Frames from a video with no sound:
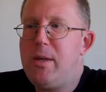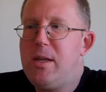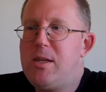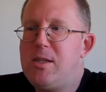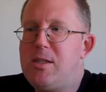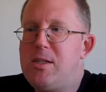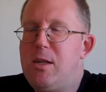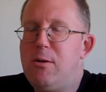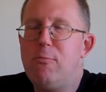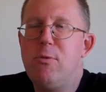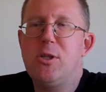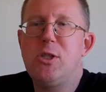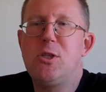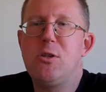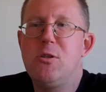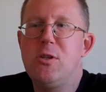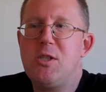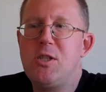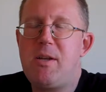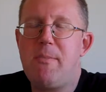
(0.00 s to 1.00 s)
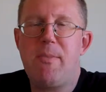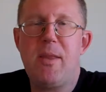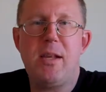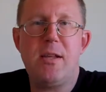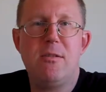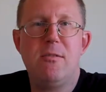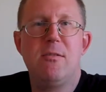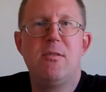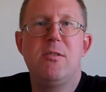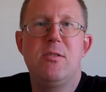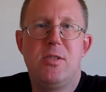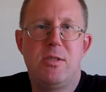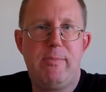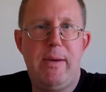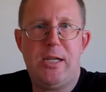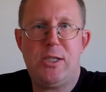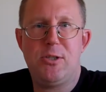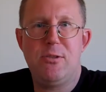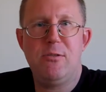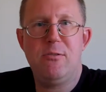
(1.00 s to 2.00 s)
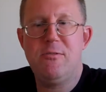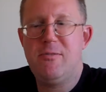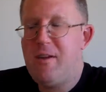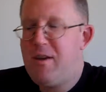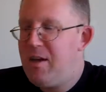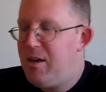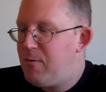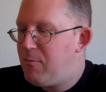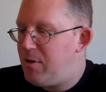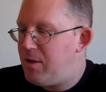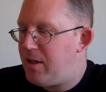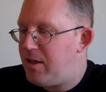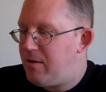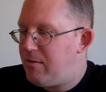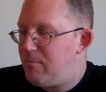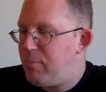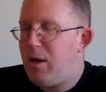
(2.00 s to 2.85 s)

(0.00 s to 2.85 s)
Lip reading: because the original is something special, really.